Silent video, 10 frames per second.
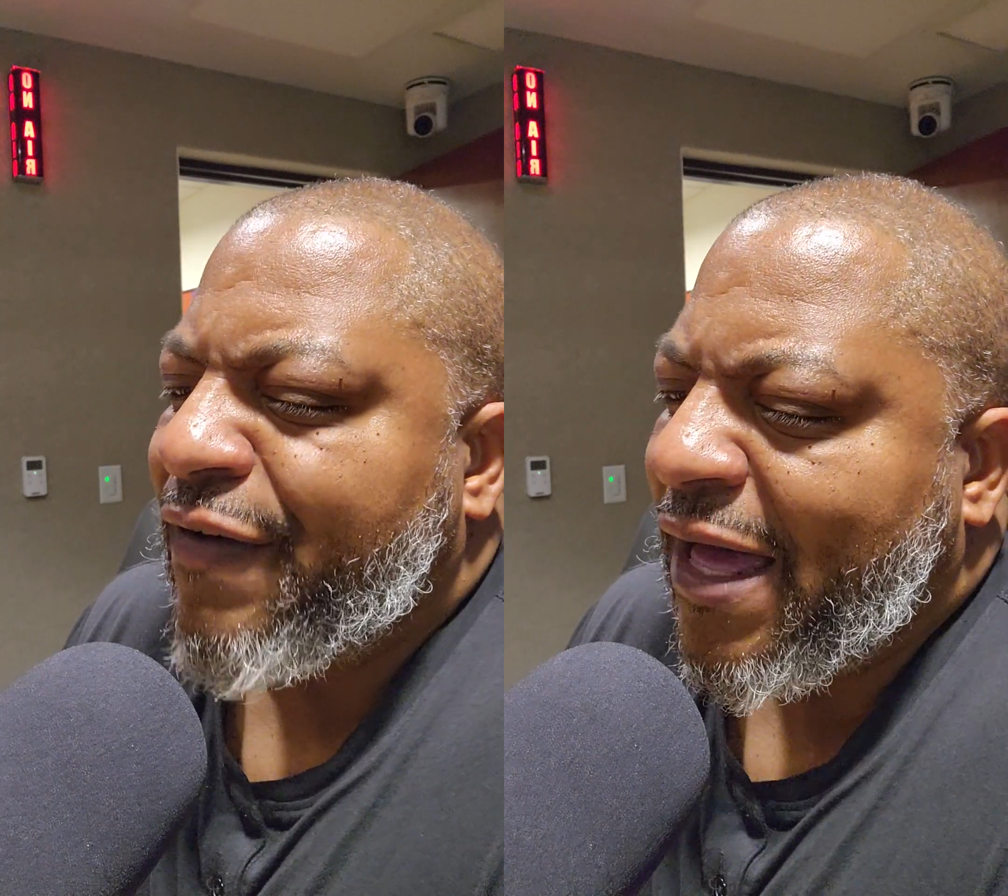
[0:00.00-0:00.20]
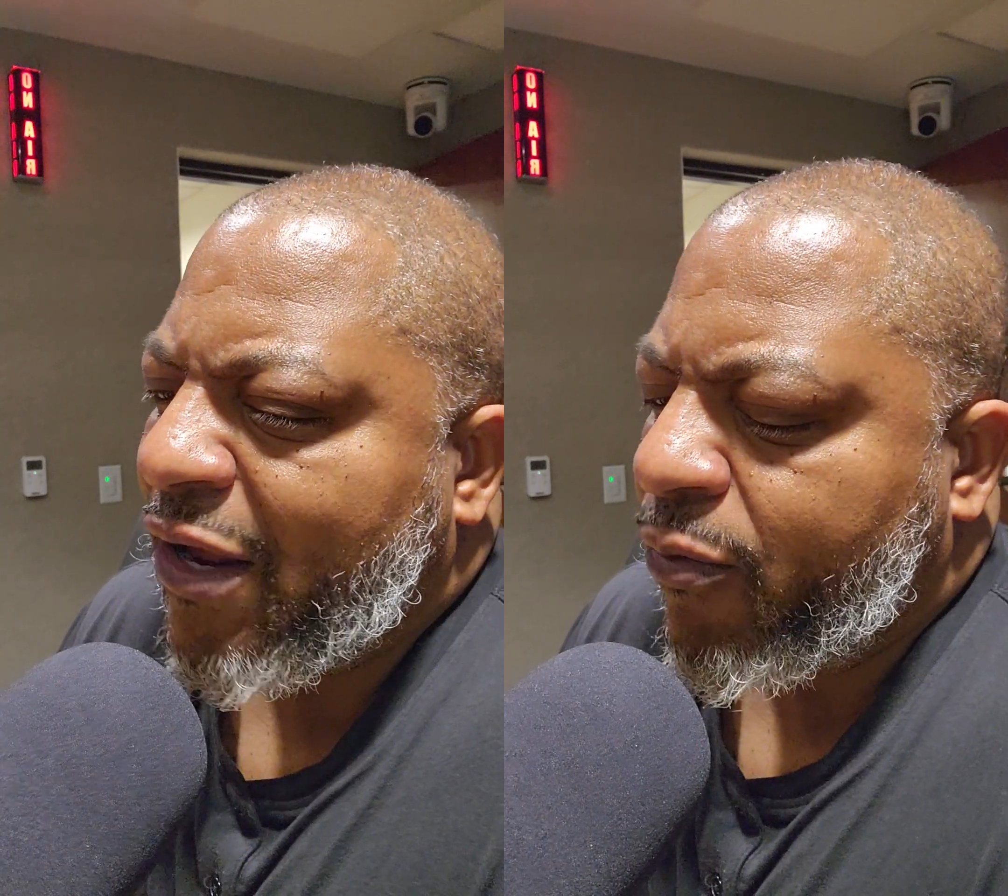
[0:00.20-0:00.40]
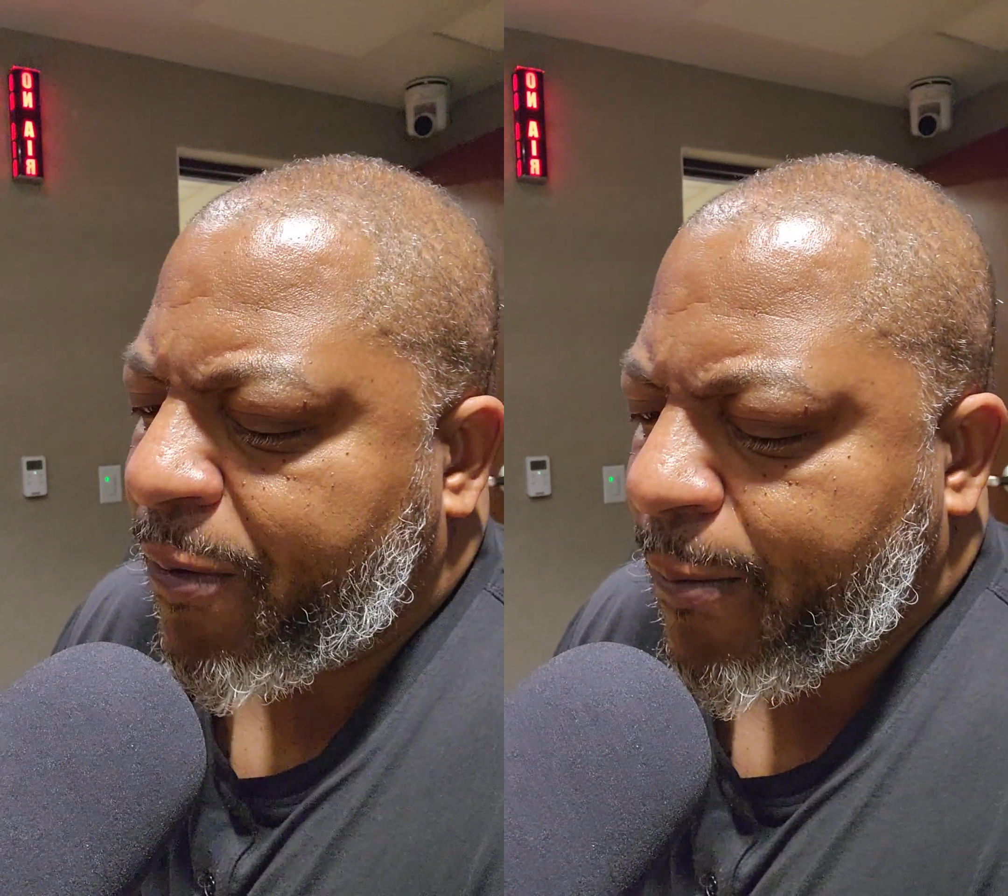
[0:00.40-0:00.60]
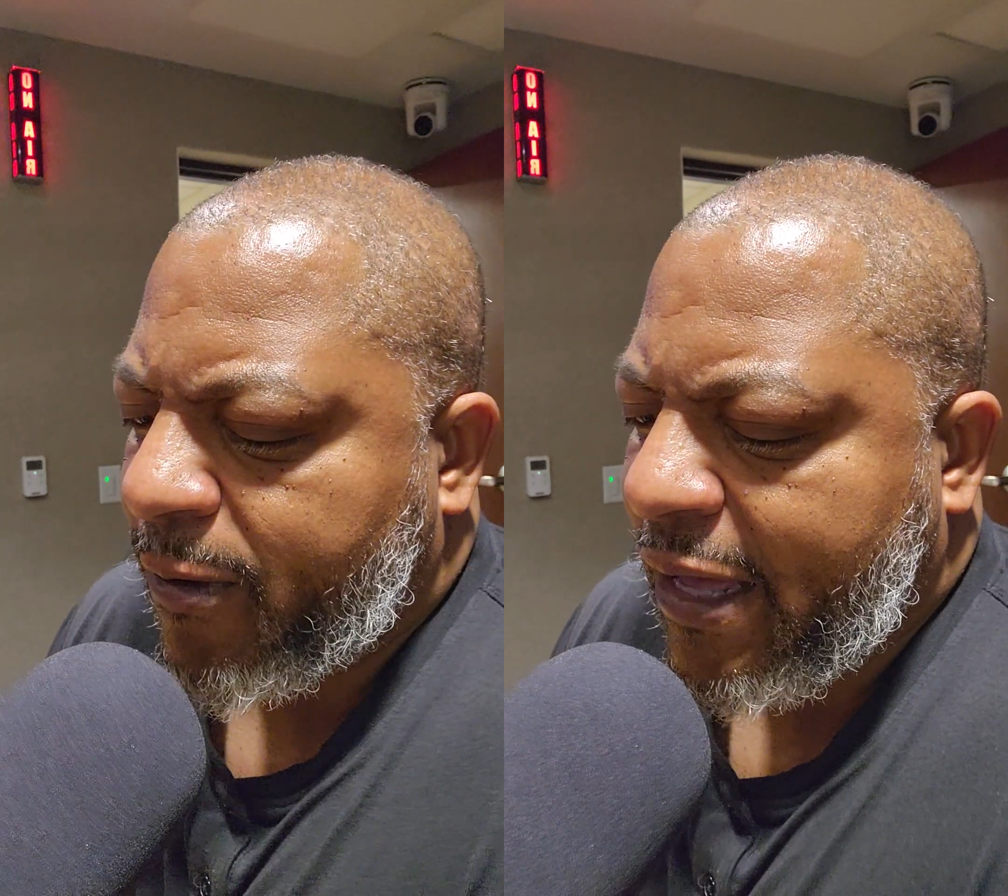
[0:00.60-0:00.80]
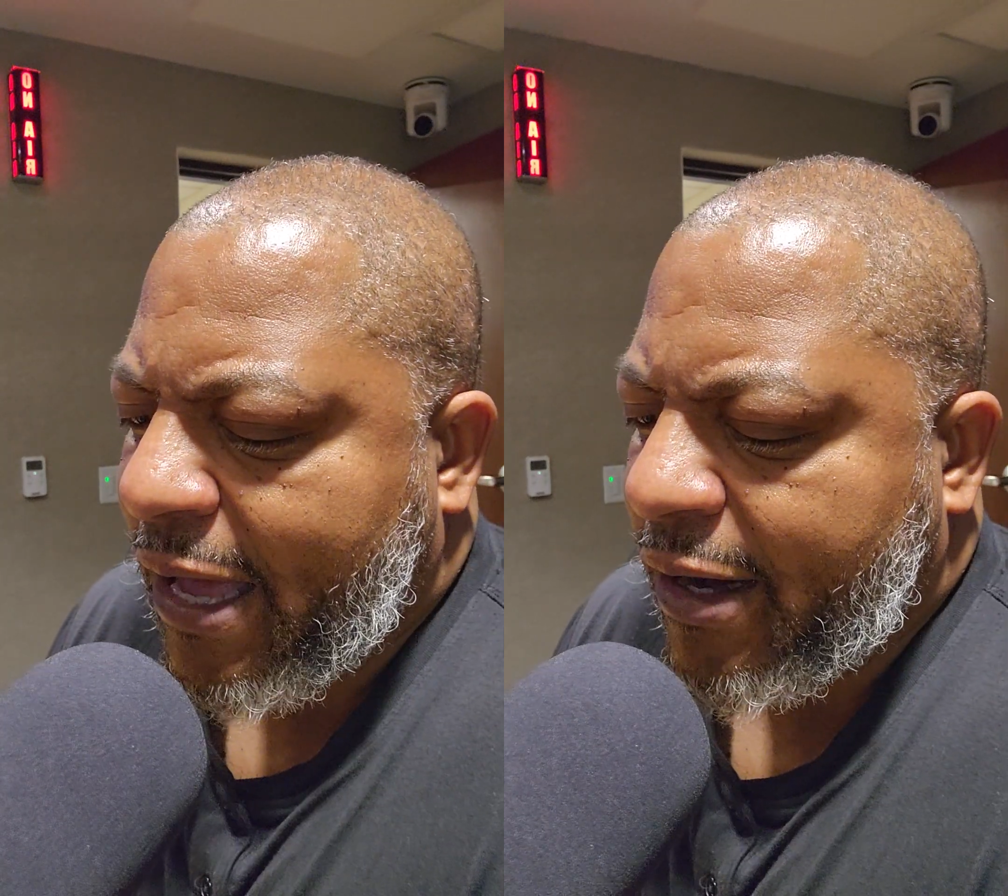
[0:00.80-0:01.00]
violent with
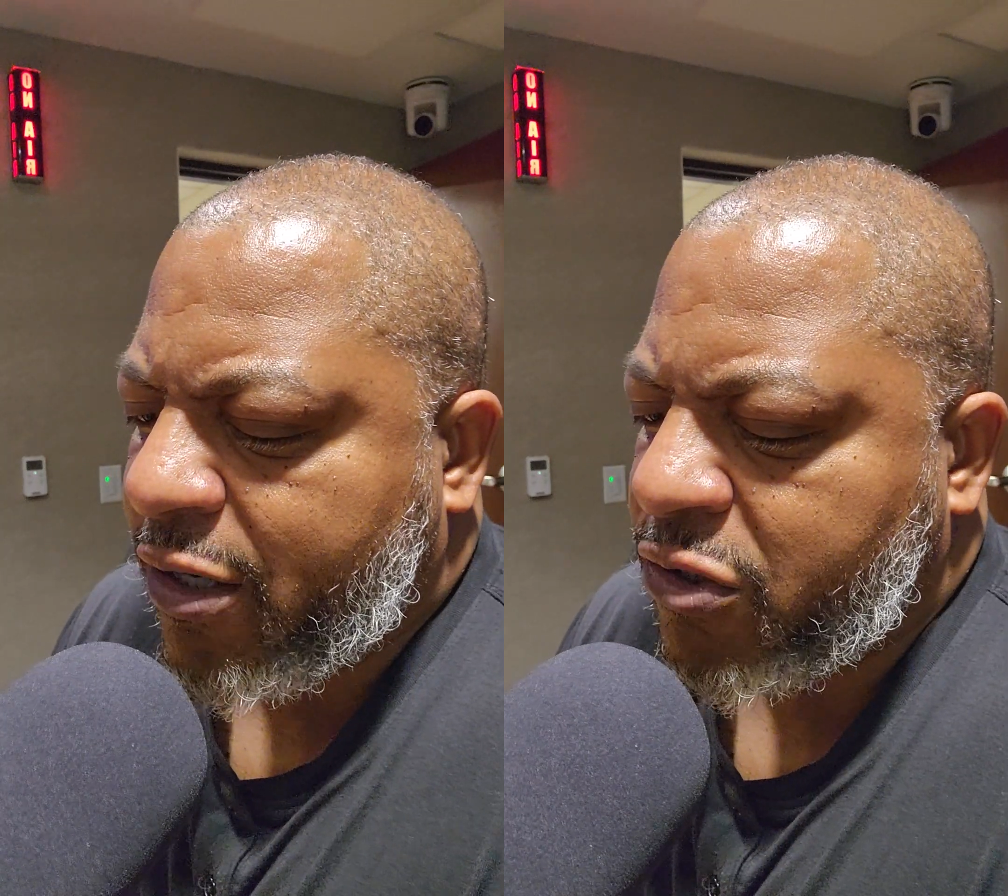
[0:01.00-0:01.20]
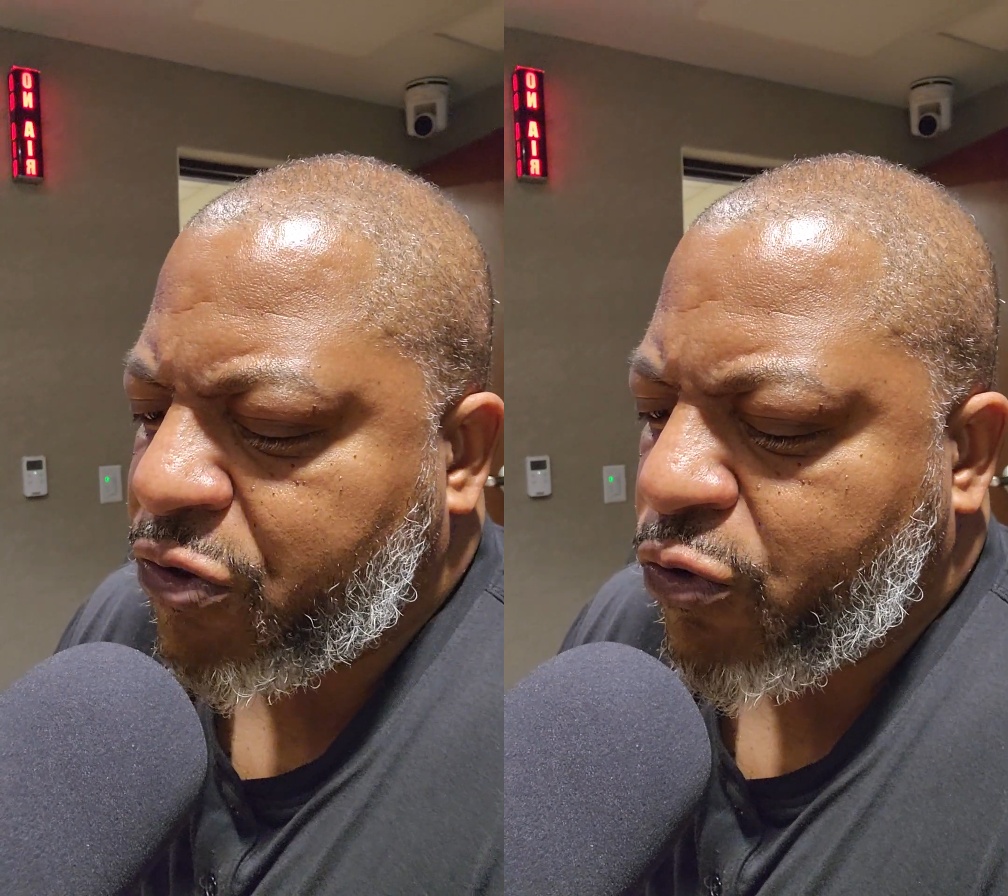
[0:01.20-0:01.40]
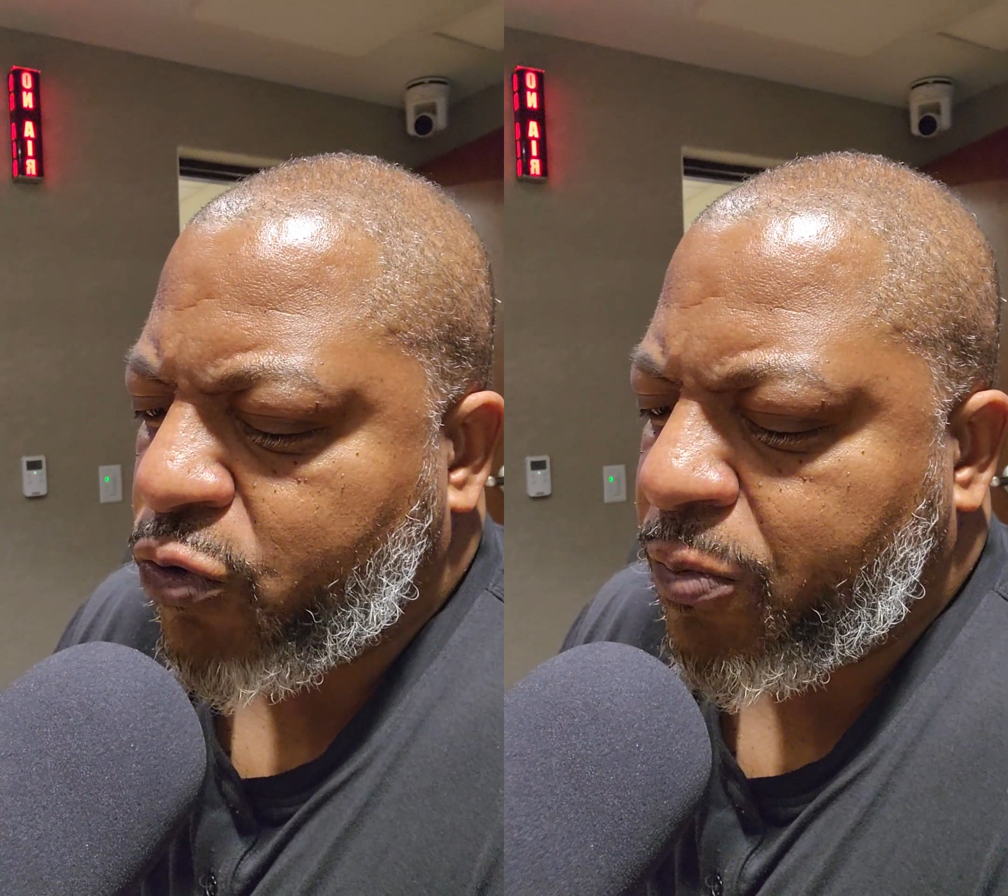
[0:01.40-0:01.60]
people are out of control.